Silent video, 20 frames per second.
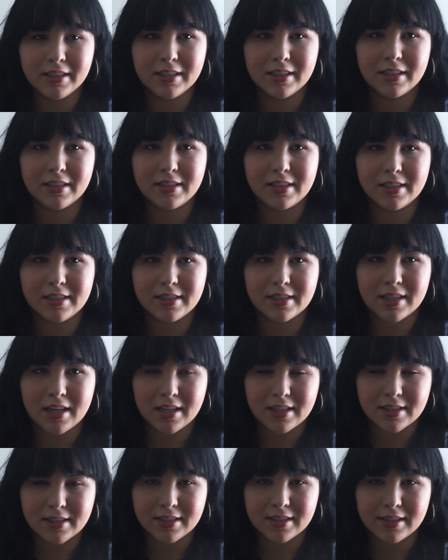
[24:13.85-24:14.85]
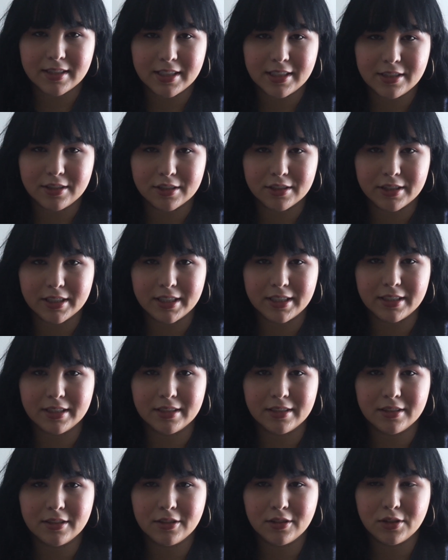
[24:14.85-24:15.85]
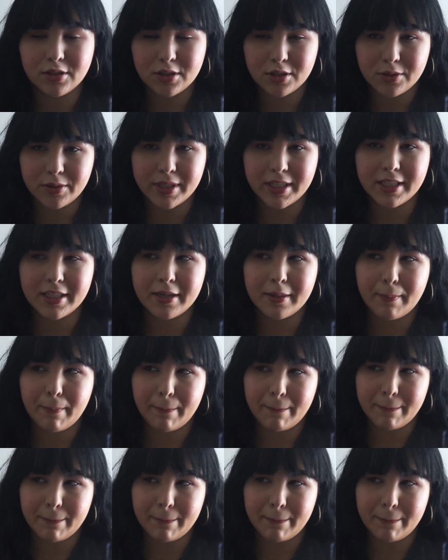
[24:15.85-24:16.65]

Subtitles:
because he's constantly doing